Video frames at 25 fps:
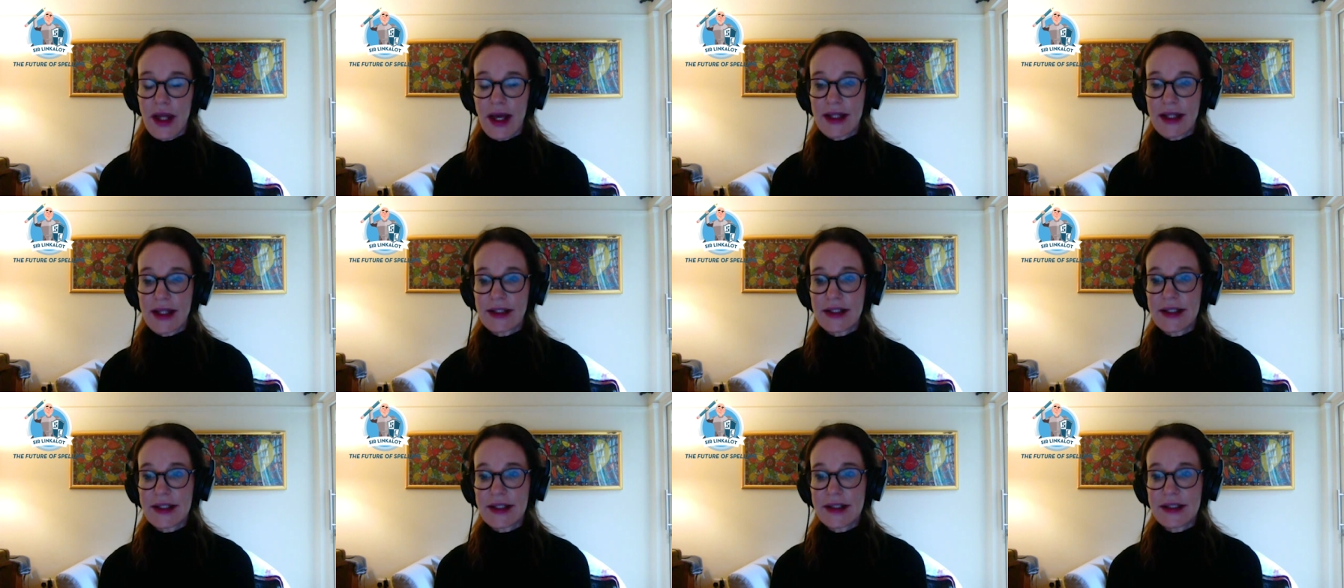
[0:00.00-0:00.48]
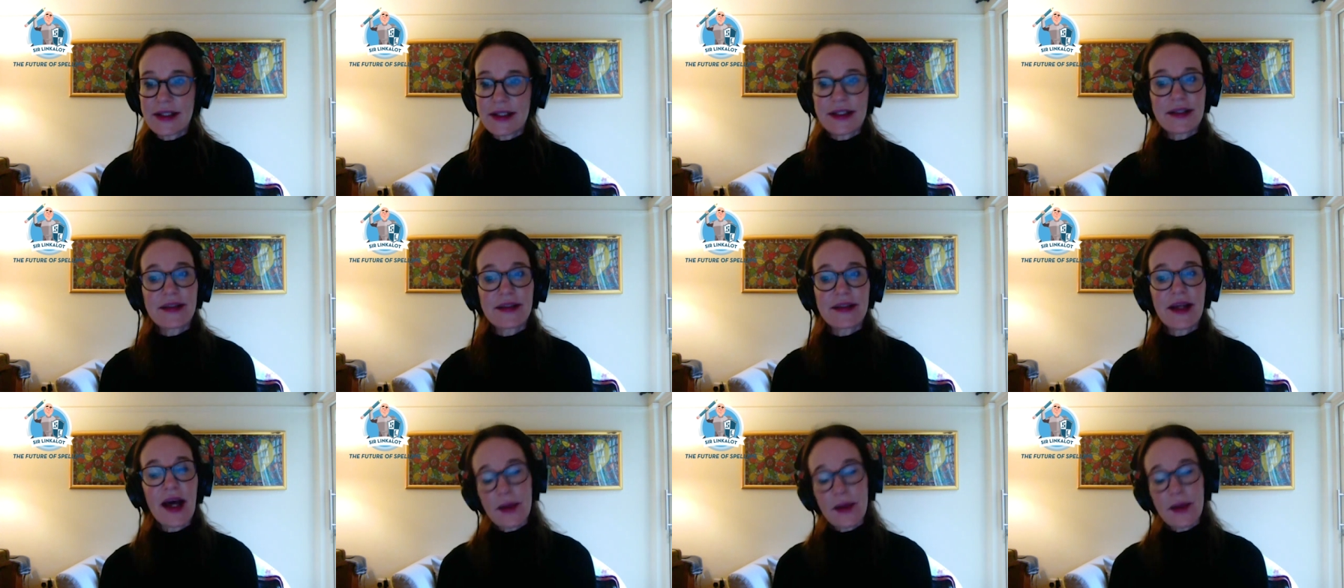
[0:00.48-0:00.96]
And it
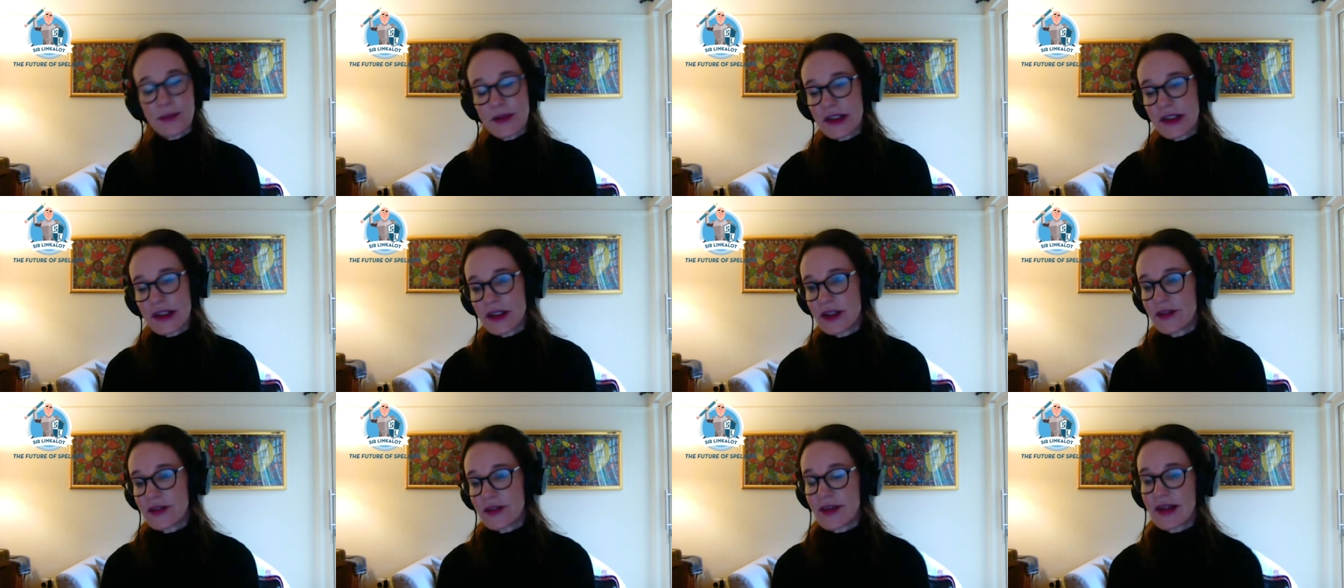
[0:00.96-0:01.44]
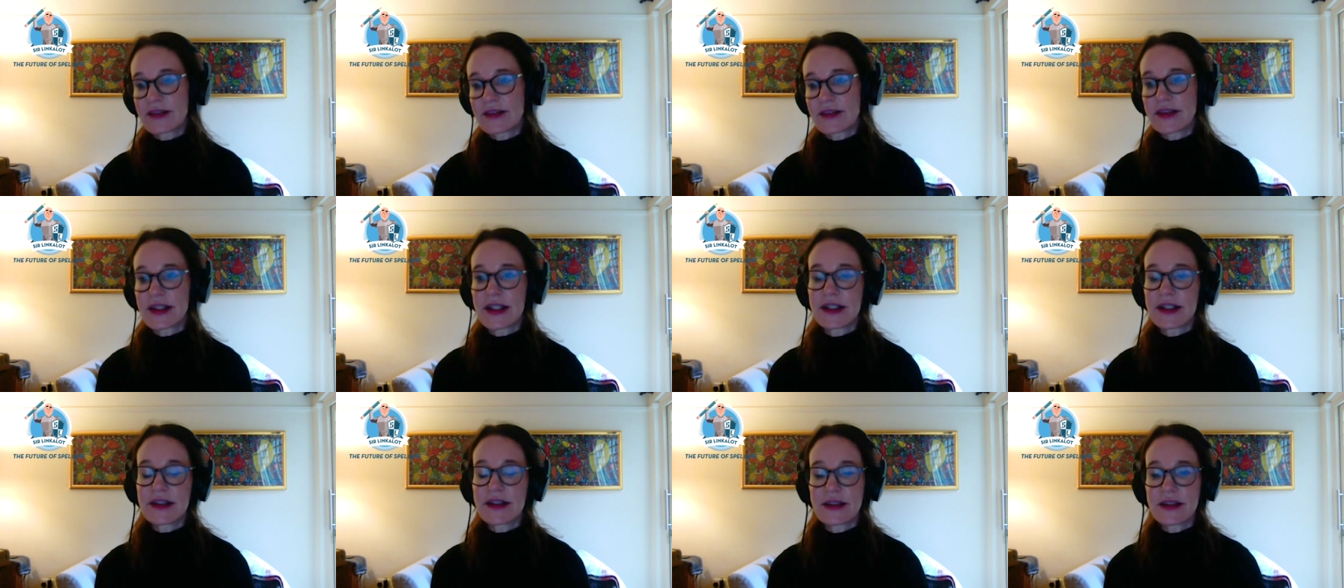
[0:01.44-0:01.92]
is absolutely
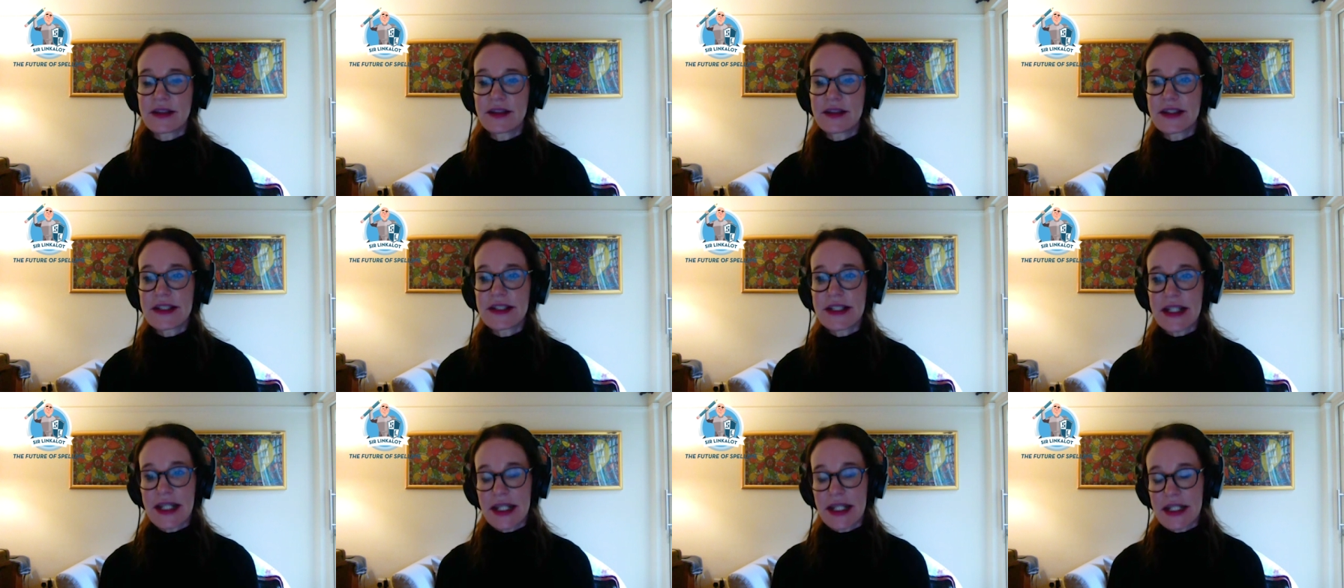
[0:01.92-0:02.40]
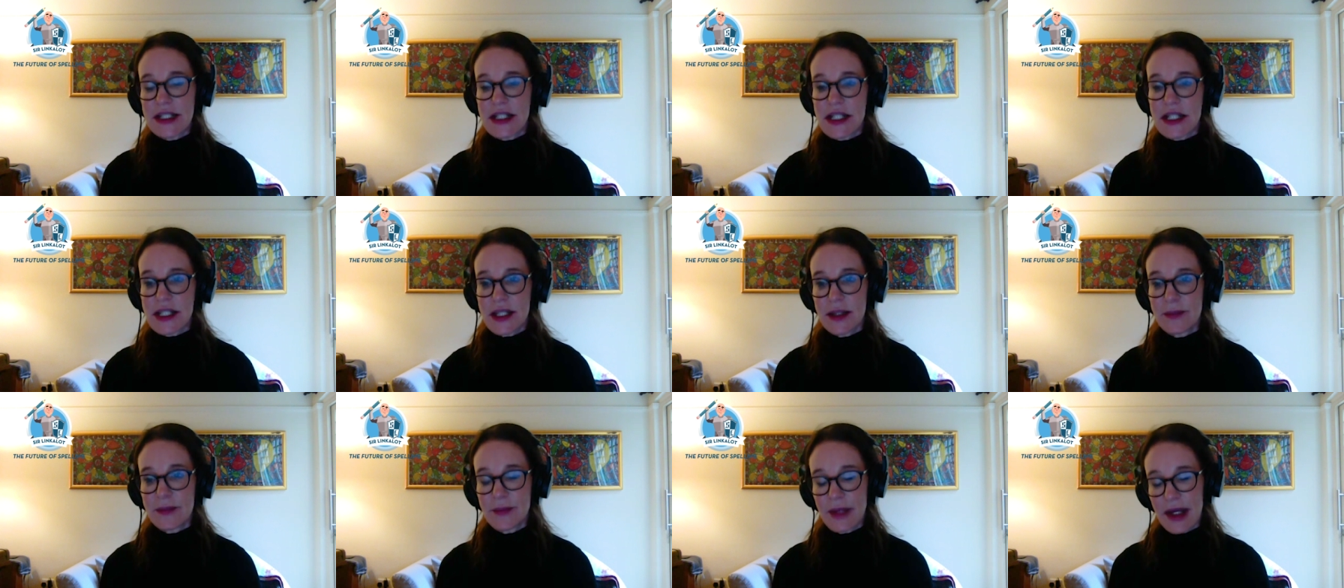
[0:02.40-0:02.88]
fascinating to dig into
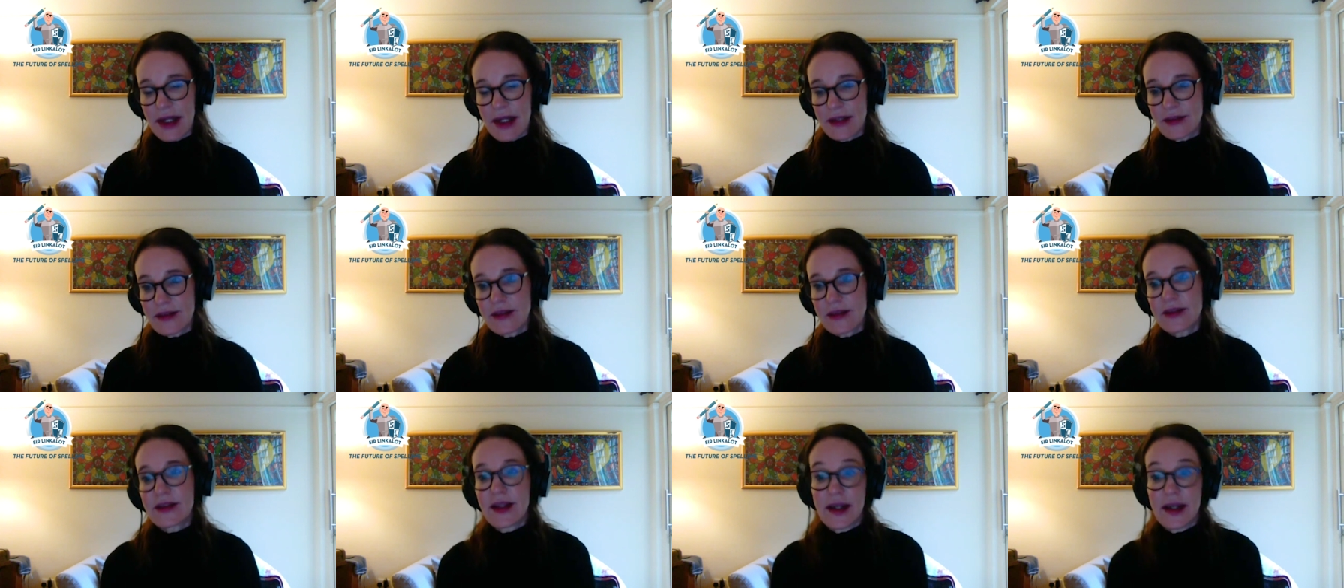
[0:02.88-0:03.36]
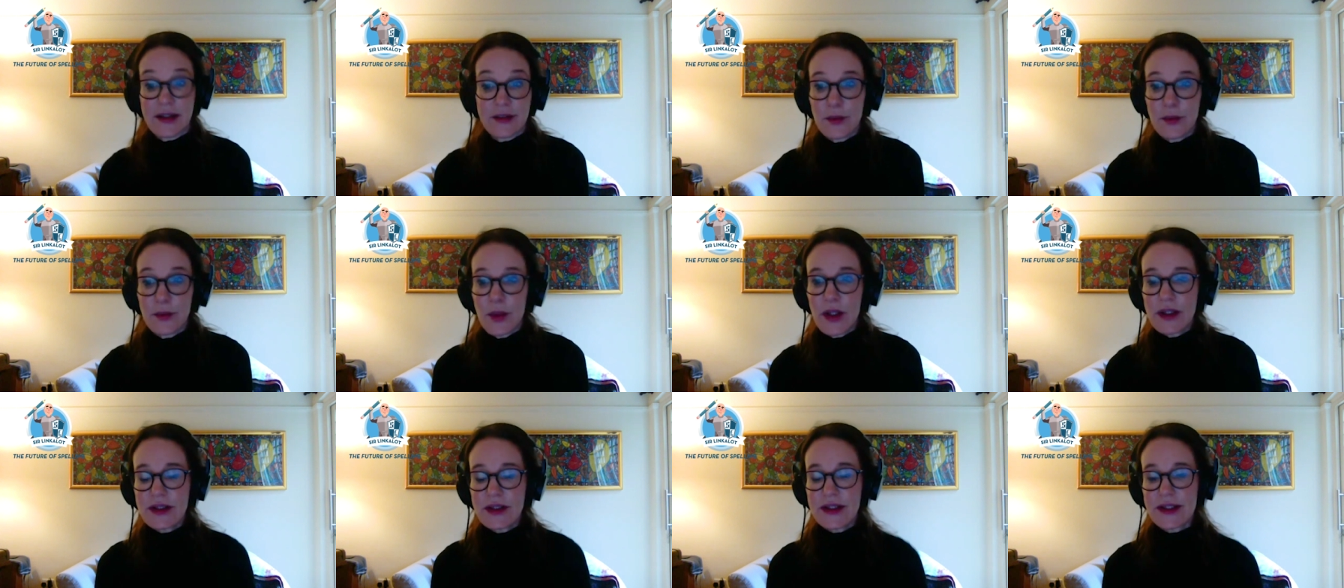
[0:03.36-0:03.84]
them as a
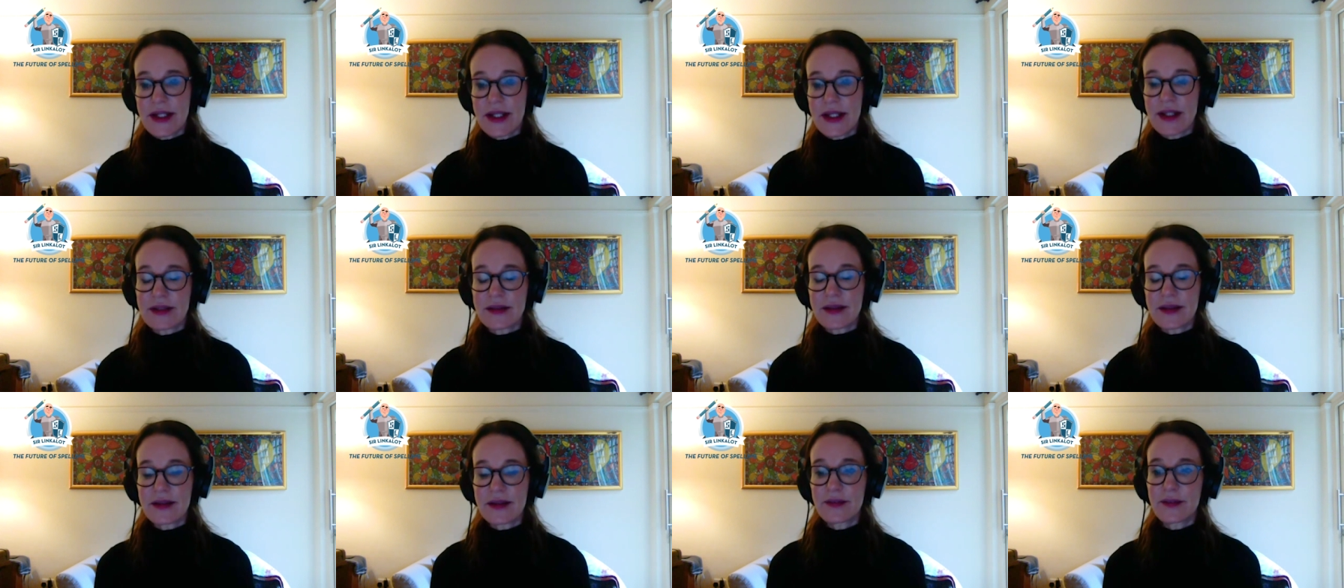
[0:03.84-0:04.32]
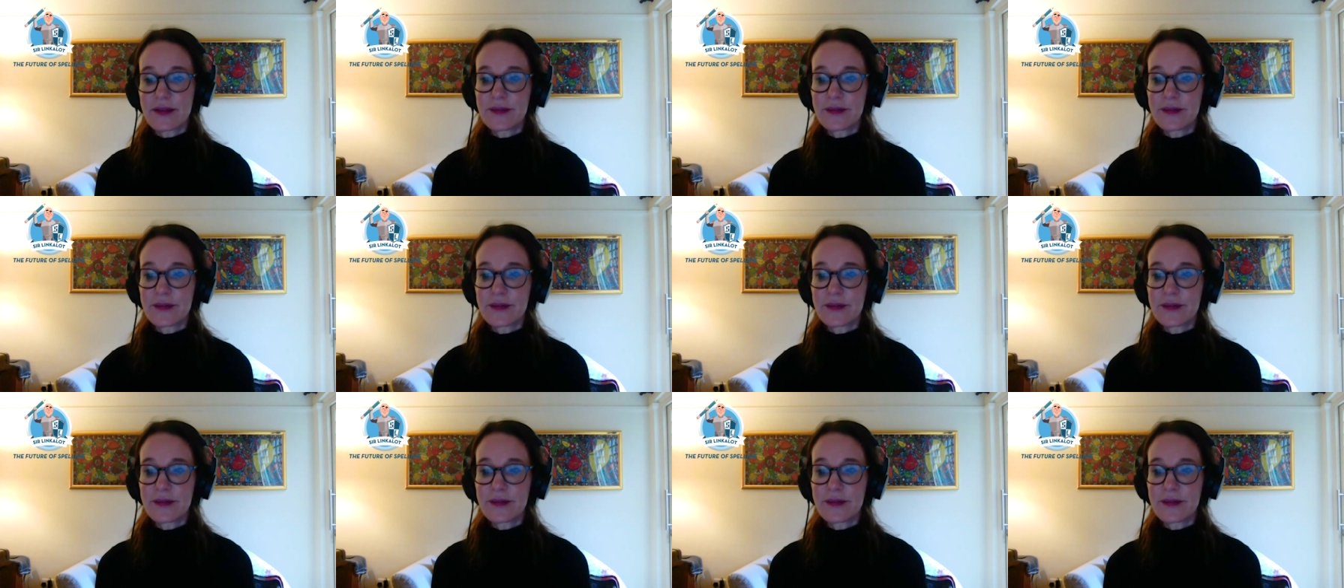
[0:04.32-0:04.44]
word detective.